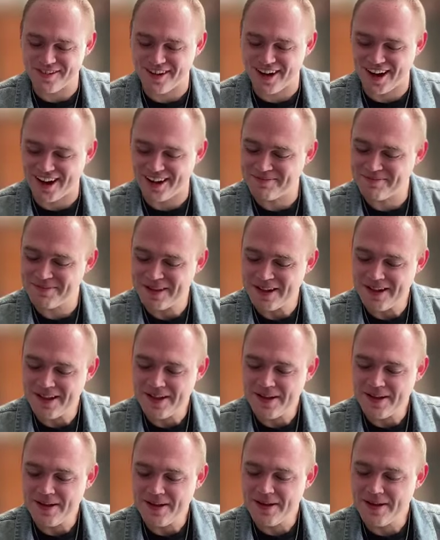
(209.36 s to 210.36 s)
great,
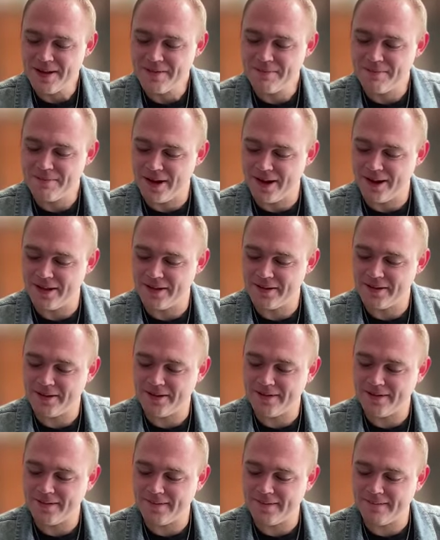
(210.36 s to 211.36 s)
but,
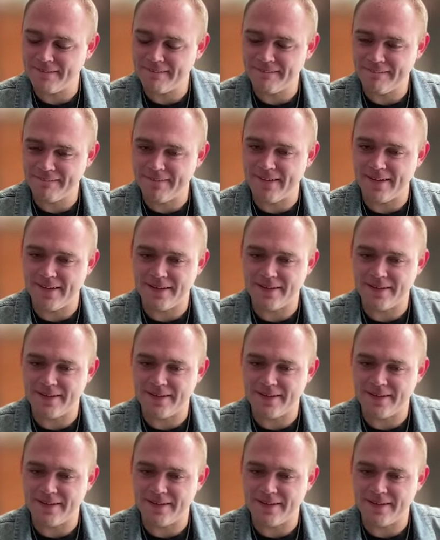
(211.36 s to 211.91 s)
but you know, it,